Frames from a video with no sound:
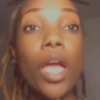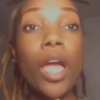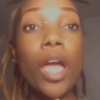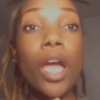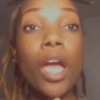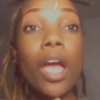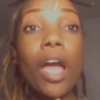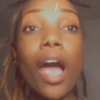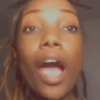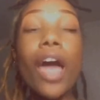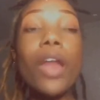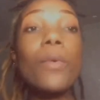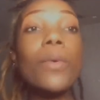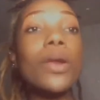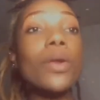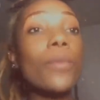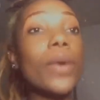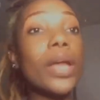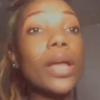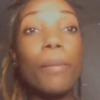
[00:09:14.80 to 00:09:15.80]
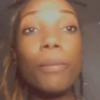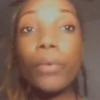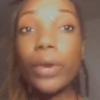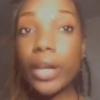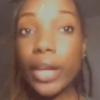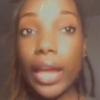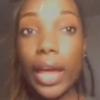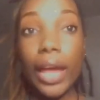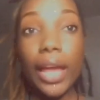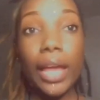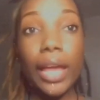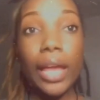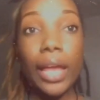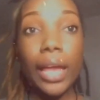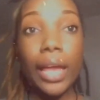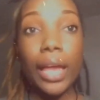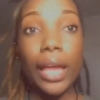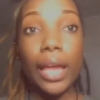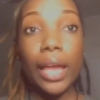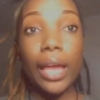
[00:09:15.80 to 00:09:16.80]
I don't want to wake up one day
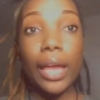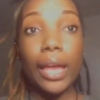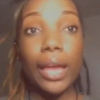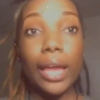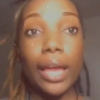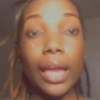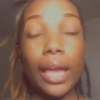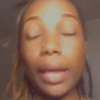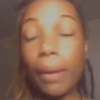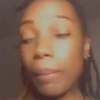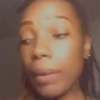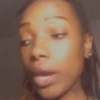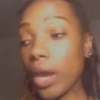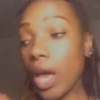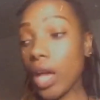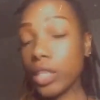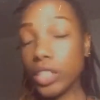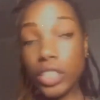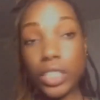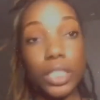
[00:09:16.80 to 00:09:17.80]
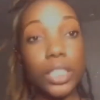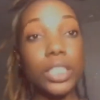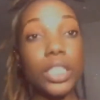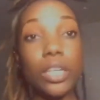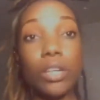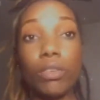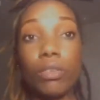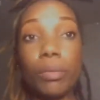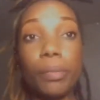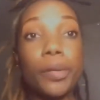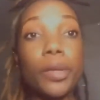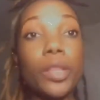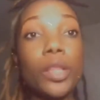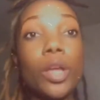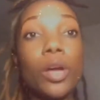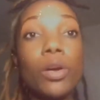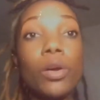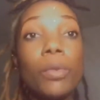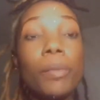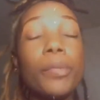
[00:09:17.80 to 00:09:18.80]
and my lock just sitting on the
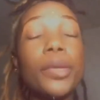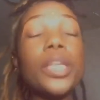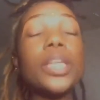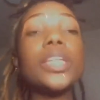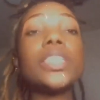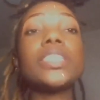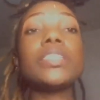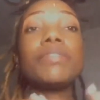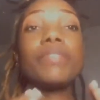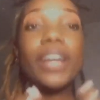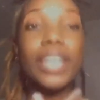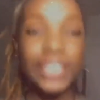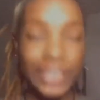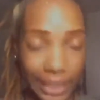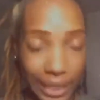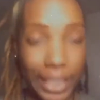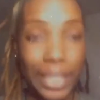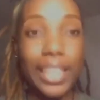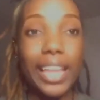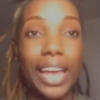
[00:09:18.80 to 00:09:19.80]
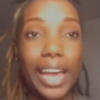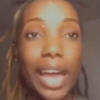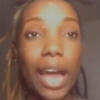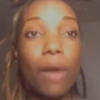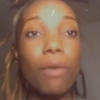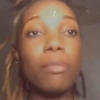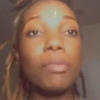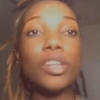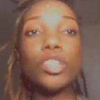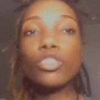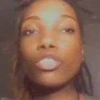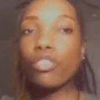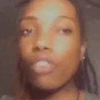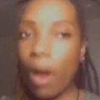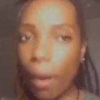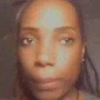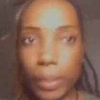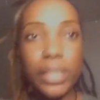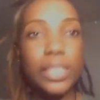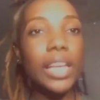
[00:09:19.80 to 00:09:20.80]
pillow, because if I see that, I would be
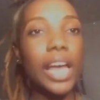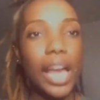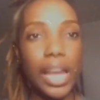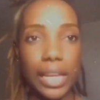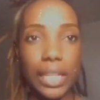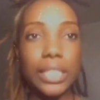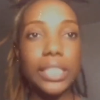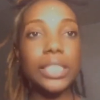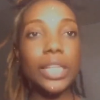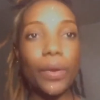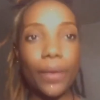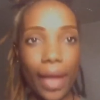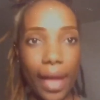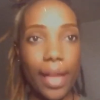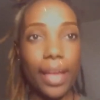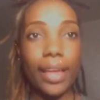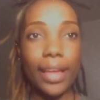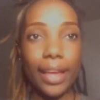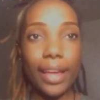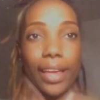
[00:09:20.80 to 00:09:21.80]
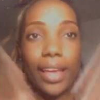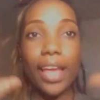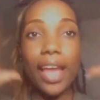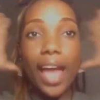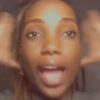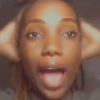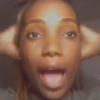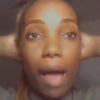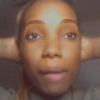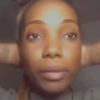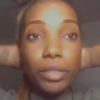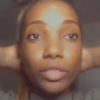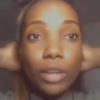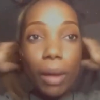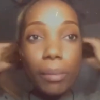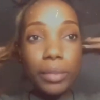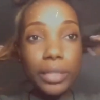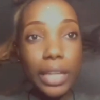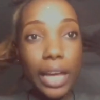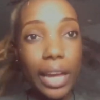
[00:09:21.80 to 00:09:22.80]
traumatized. Okay, I'd be
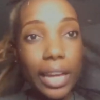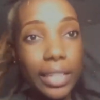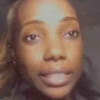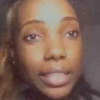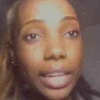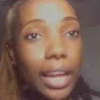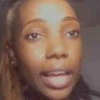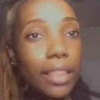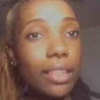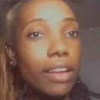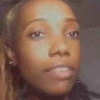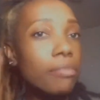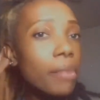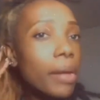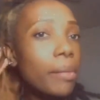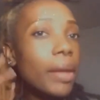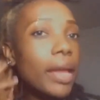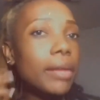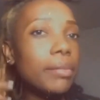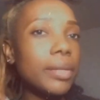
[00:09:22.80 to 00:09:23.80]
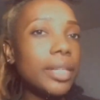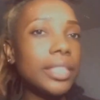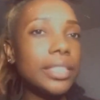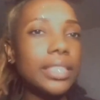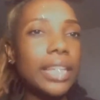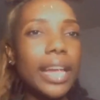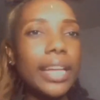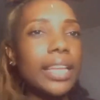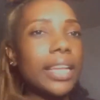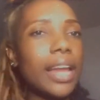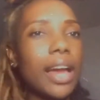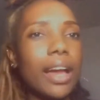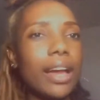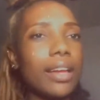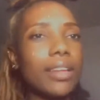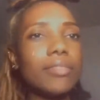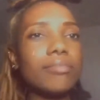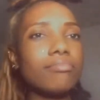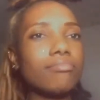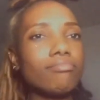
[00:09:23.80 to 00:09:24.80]
traumatized. Like, I love my babies. I cannot.
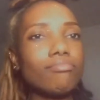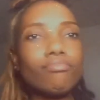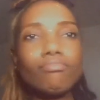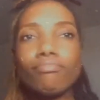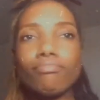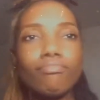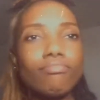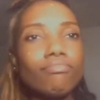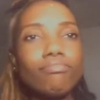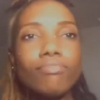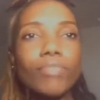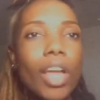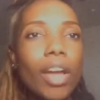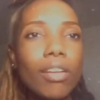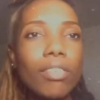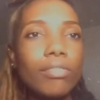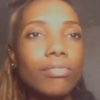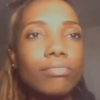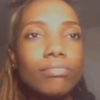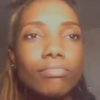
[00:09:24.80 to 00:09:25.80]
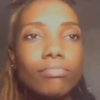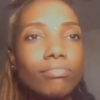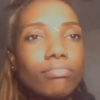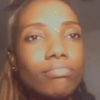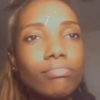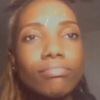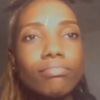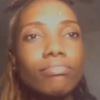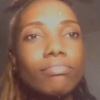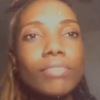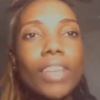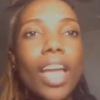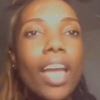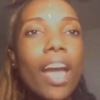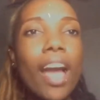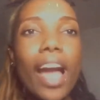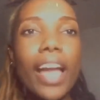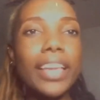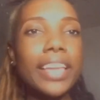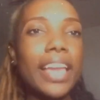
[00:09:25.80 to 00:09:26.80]
No,
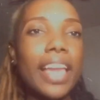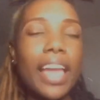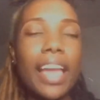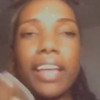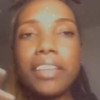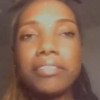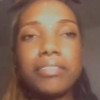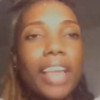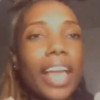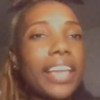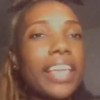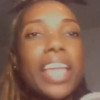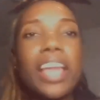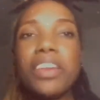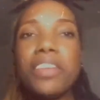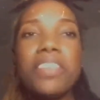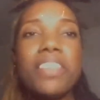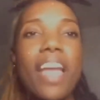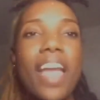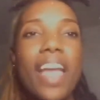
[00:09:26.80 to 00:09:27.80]
I can't do that.